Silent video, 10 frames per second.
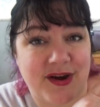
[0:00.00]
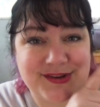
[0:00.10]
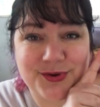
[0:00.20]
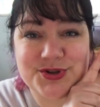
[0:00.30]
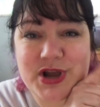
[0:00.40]
I
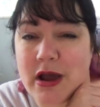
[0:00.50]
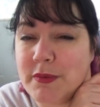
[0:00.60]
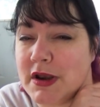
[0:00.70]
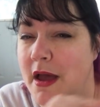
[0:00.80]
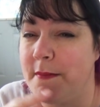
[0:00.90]
told you I
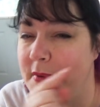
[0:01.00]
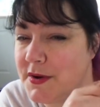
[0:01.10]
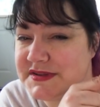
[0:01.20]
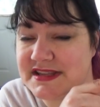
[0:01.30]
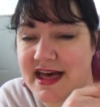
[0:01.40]
would
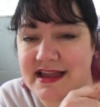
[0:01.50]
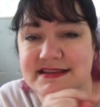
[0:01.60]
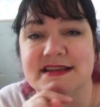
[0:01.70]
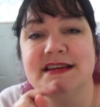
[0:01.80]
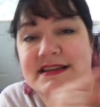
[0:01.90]
post that